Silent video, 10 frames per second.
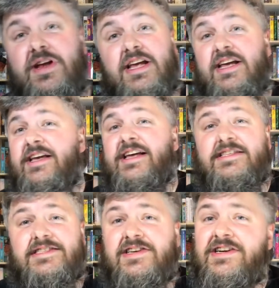that he
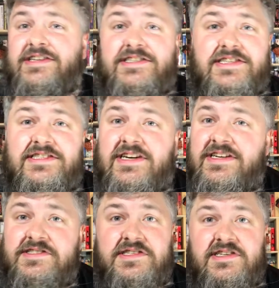gets tons and
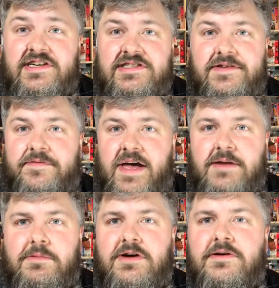tons and tons of
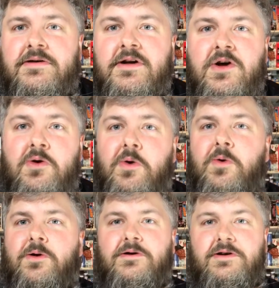fan mail
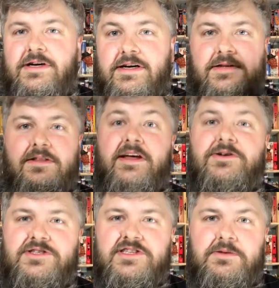or uh,
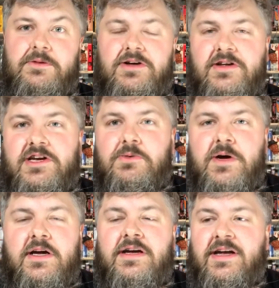letters in the mail
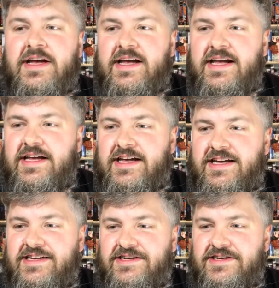anyway.
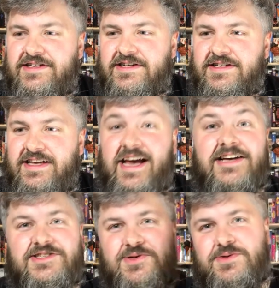And uh,
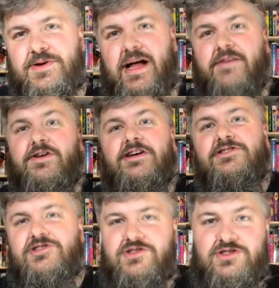yeah, so I've
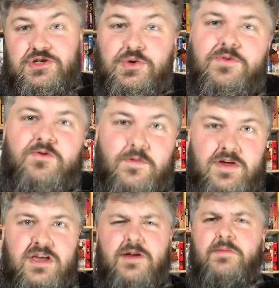gotten two from
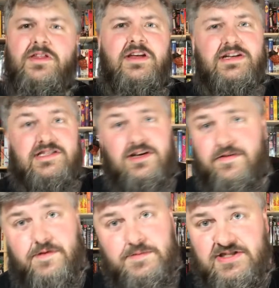him and then a
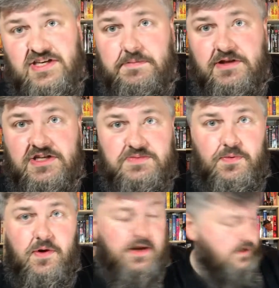ton from his team at this
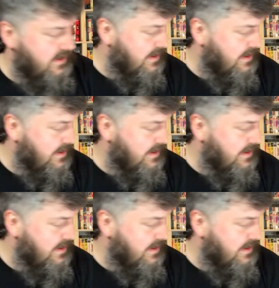point.